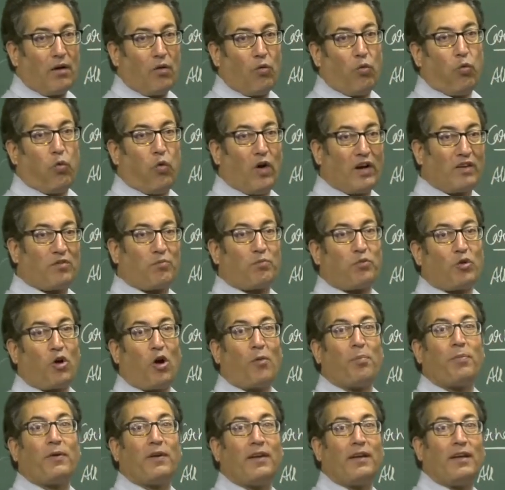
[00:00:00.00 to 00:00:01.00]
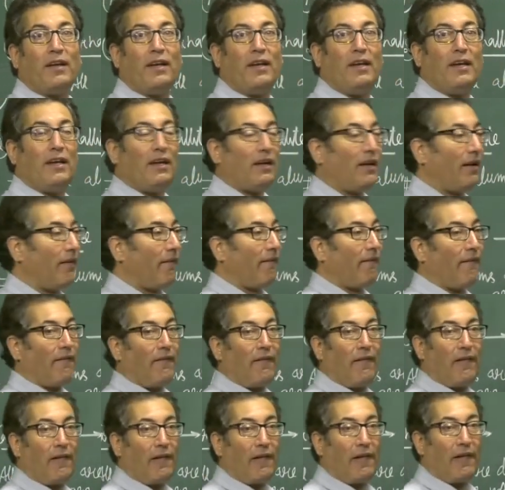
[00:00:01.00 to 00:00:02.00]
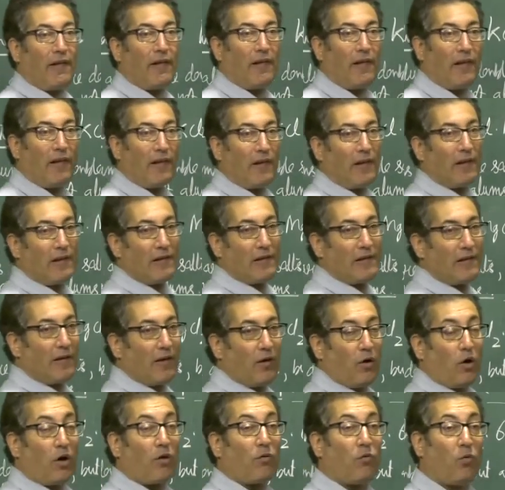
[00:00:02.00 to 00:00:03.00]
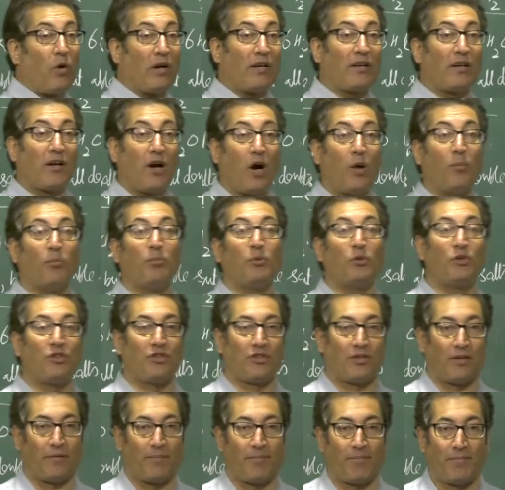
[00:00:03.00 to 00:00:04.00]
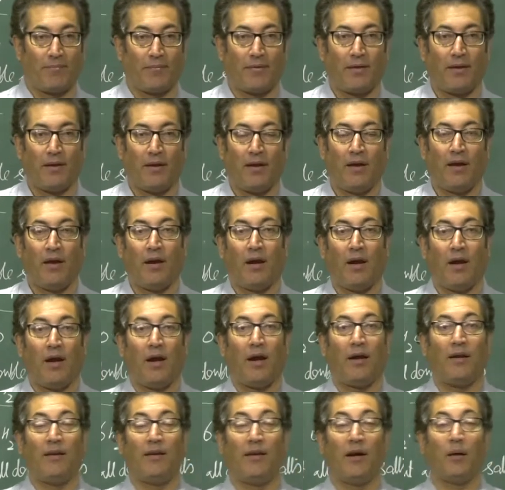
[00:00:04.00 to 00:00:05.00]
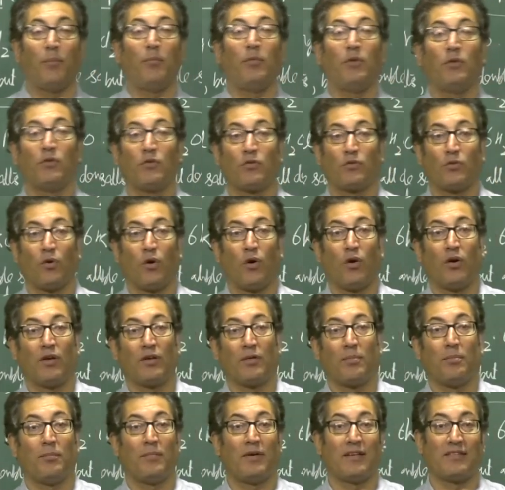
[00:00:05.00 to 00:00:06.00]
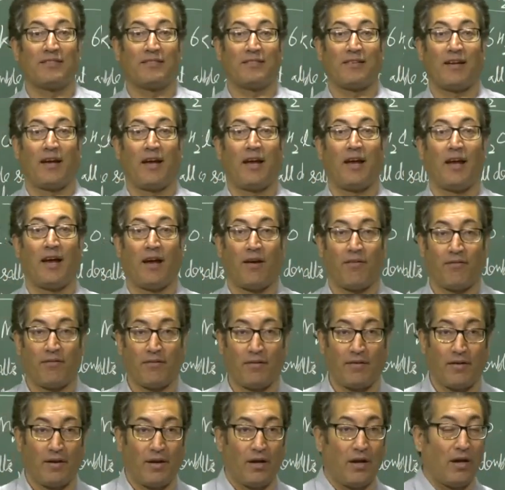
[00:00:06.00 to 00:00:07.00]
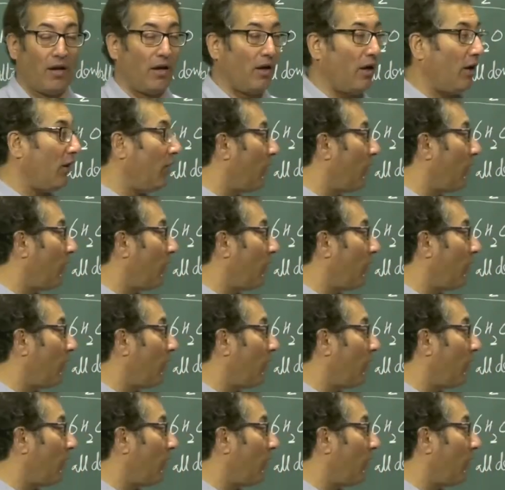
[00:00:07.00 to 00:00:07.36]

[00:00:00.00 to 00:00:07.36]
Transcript: what property or what composition a double salt must have in